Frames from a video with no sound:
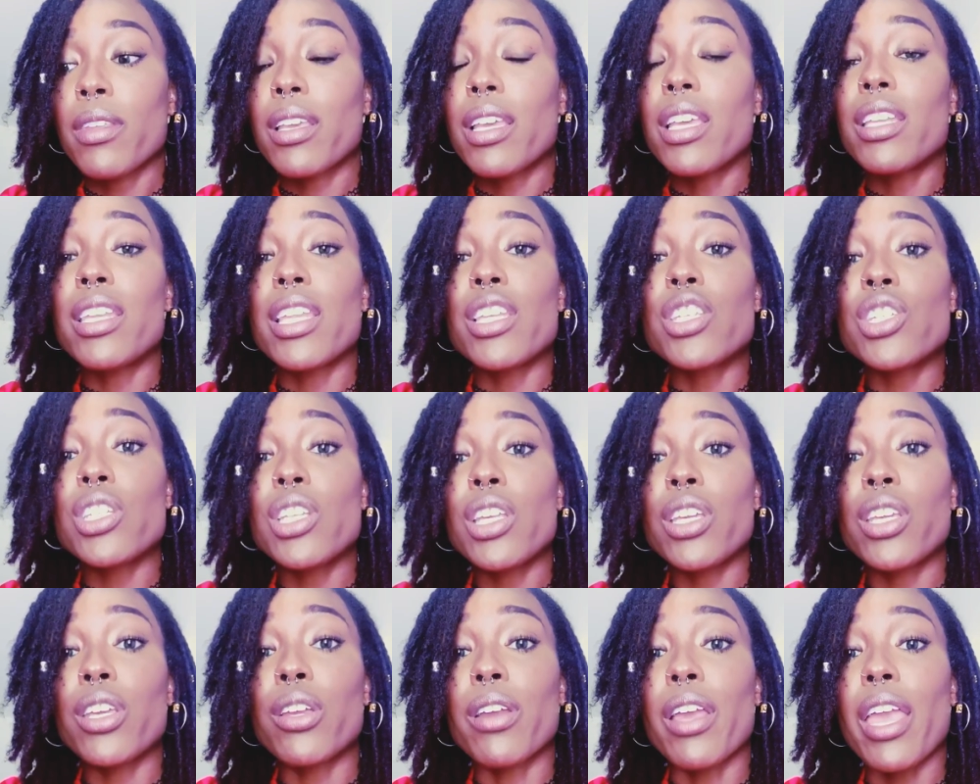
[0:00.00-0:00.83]

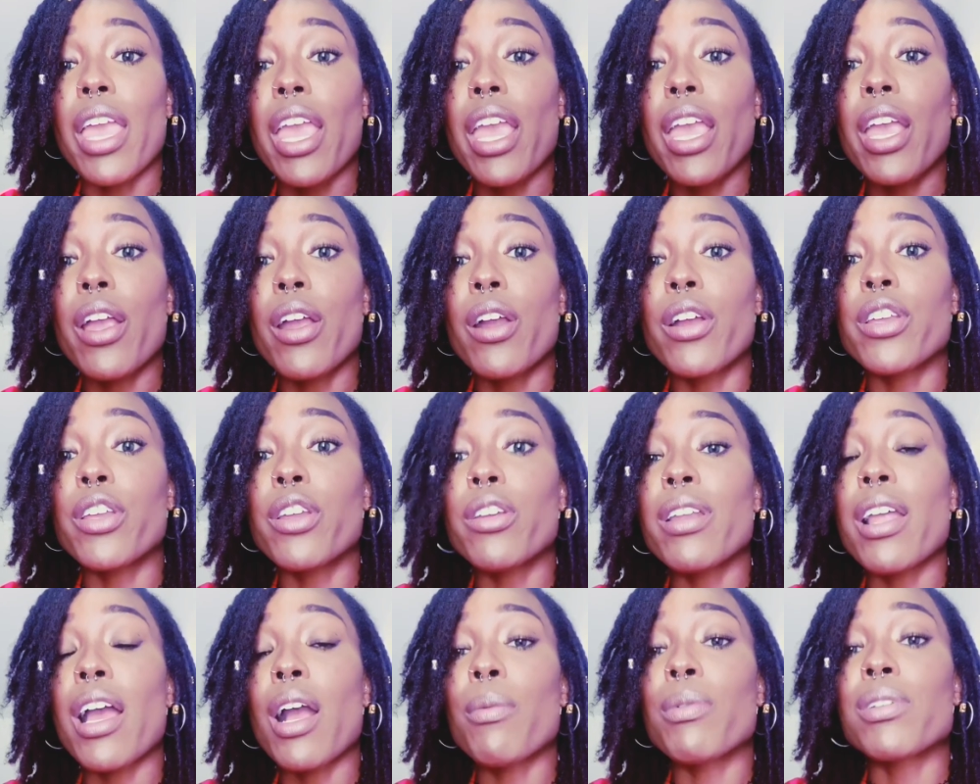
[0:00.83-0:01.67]
conditioning your hair,
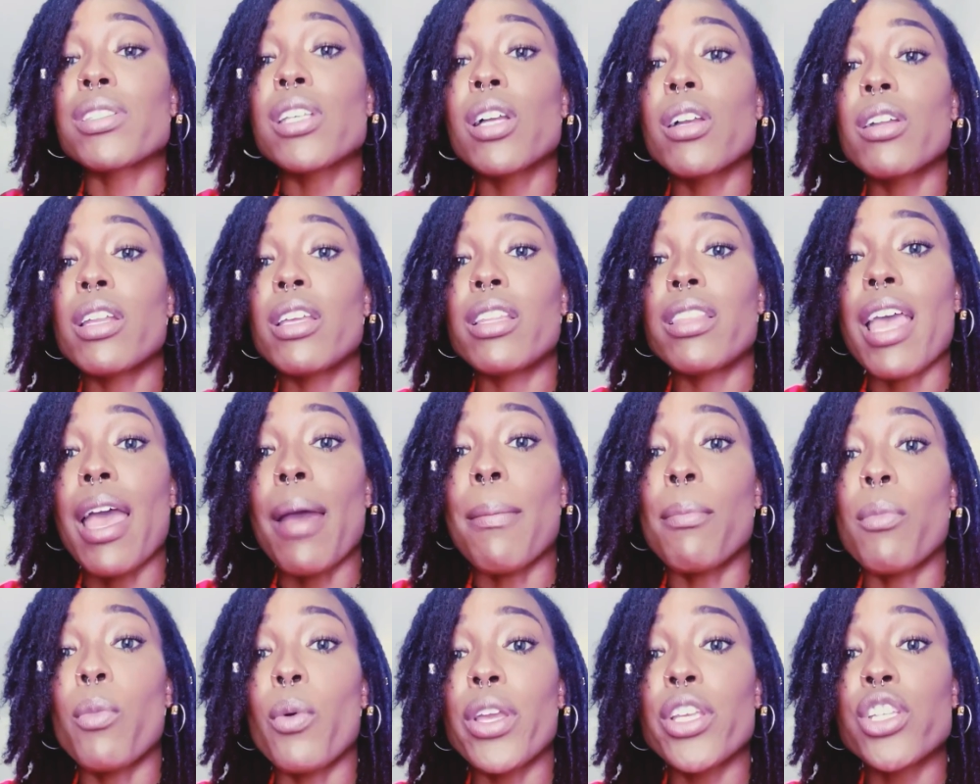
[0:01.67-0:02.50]
you're not returning
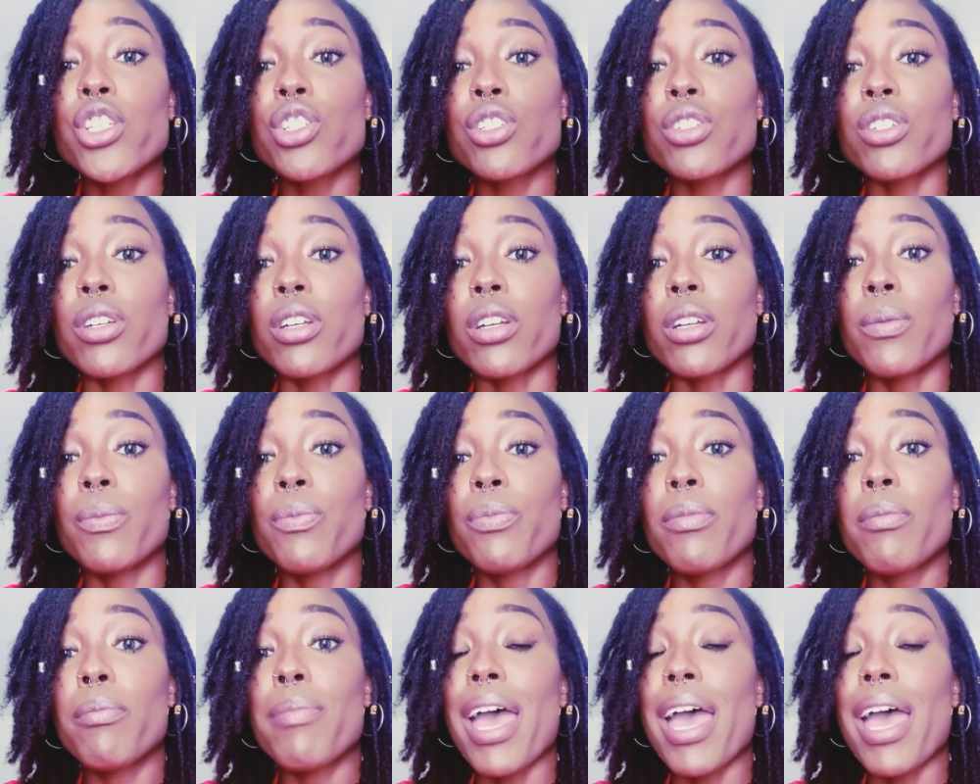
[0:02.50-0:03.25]
that moisture